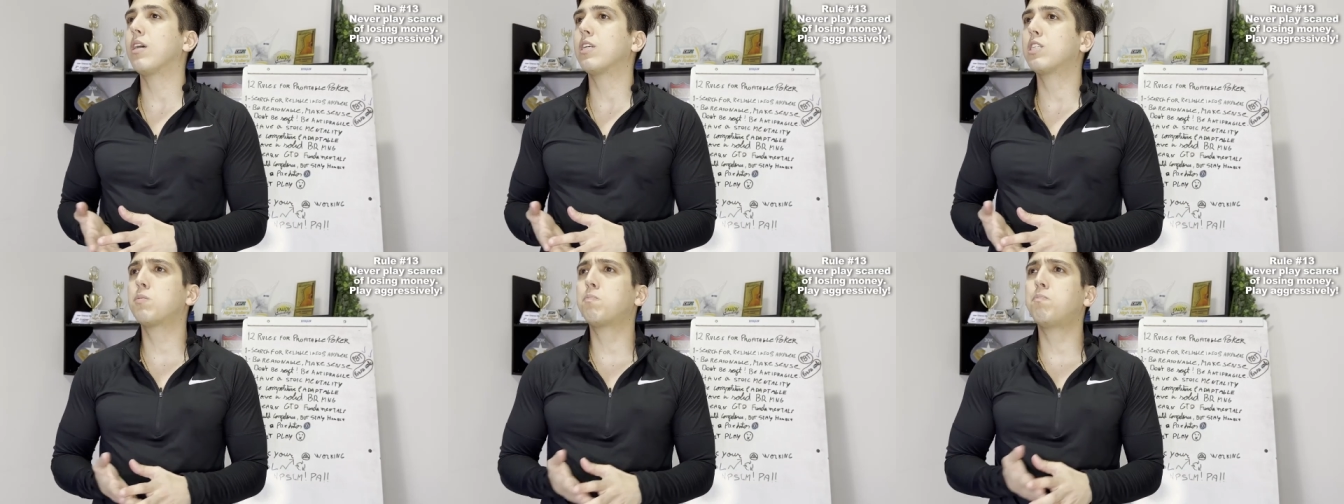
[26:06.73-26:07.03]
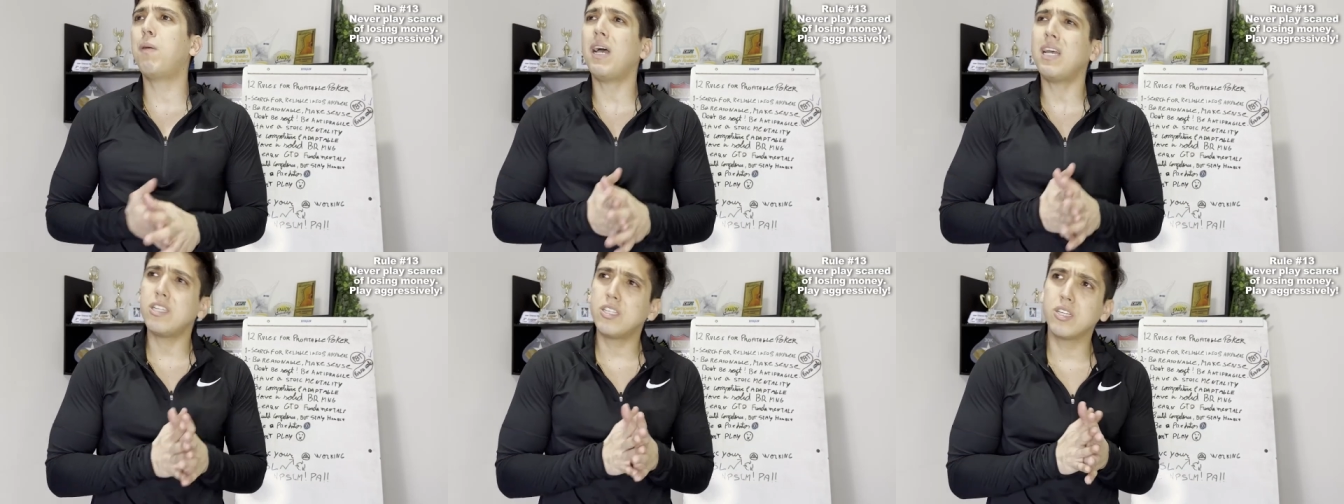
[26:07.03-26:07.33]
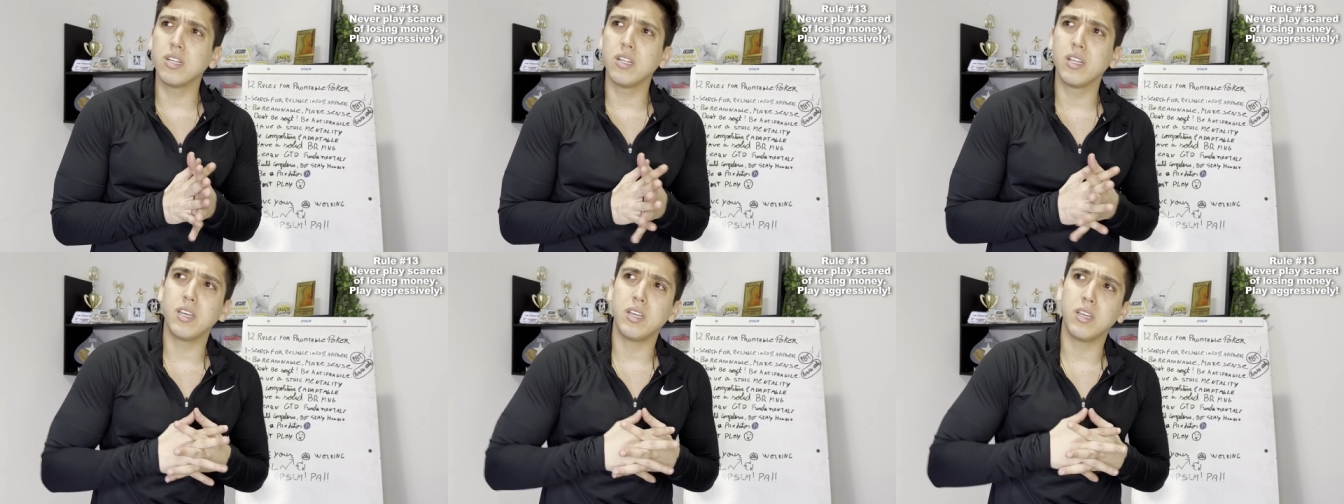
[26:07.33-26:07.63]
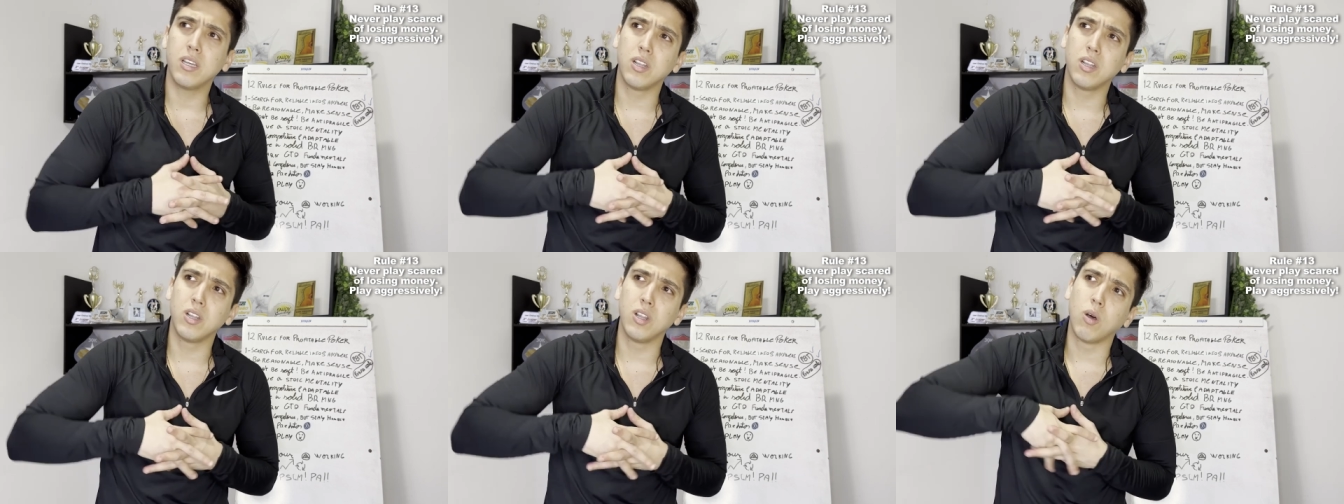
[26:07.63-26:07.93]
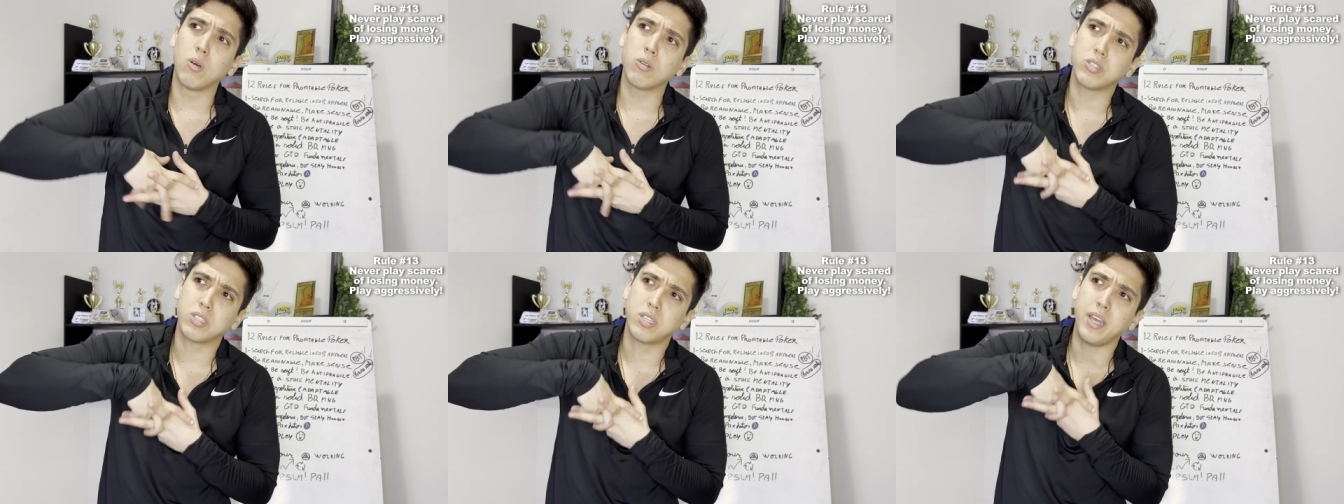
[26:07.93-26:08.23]
especially
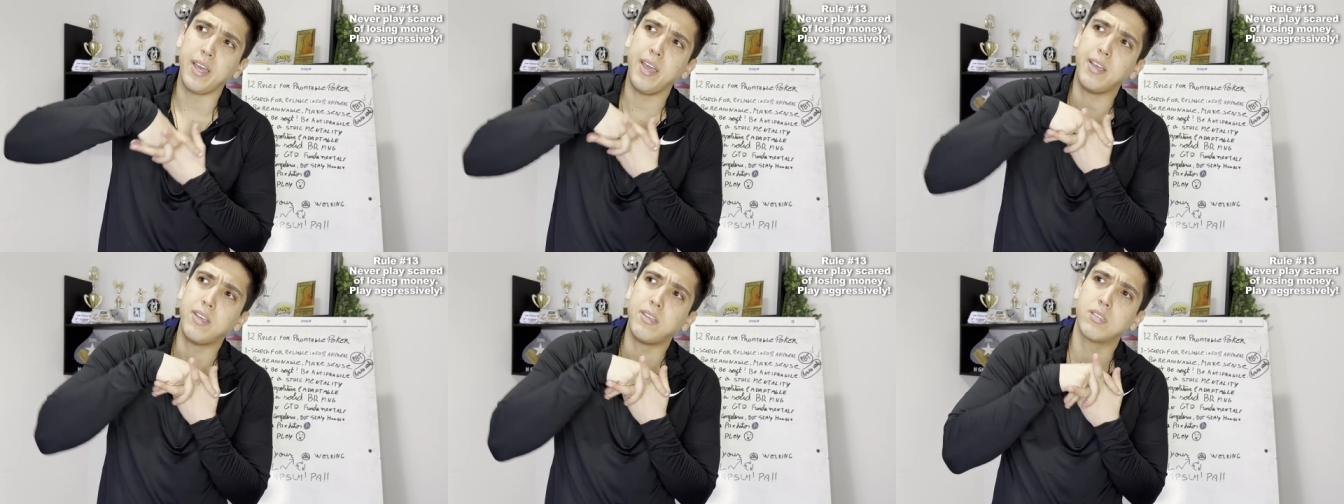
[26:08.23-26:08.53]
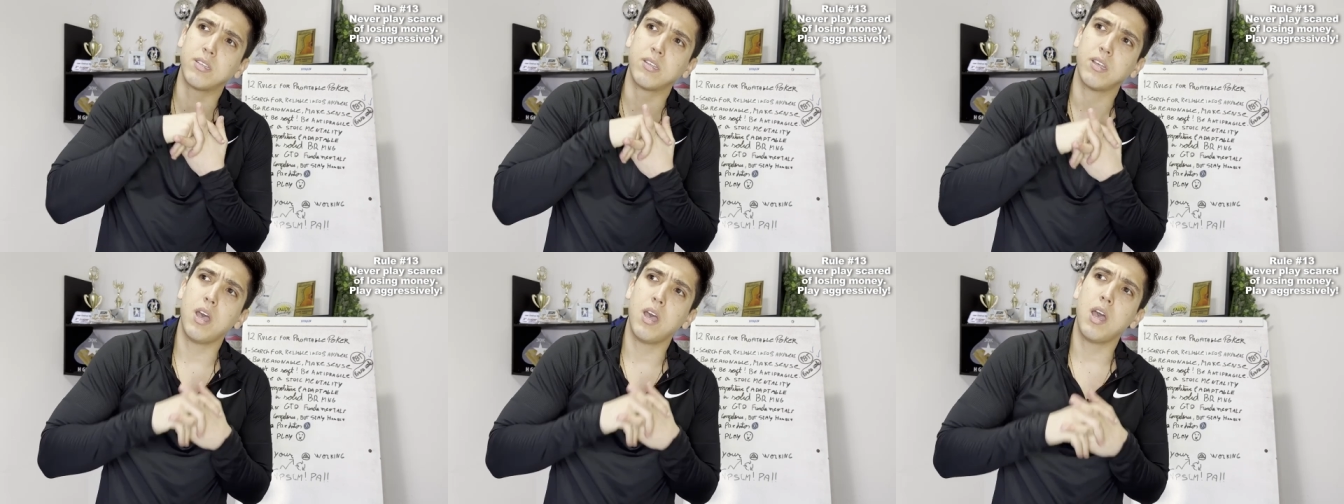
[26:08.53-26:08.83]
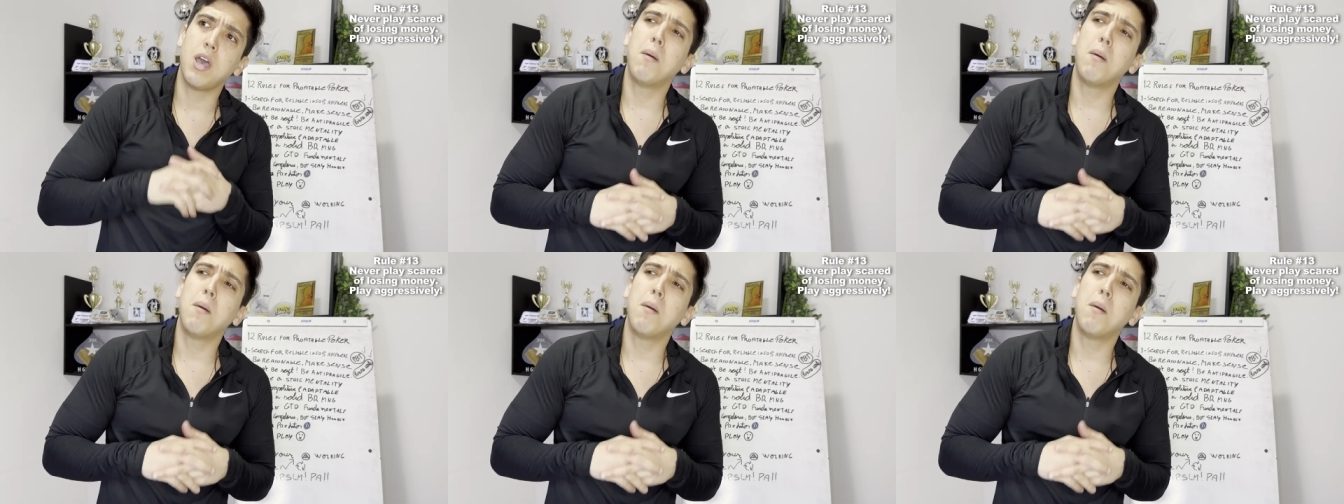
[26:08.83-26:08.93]
low stakes,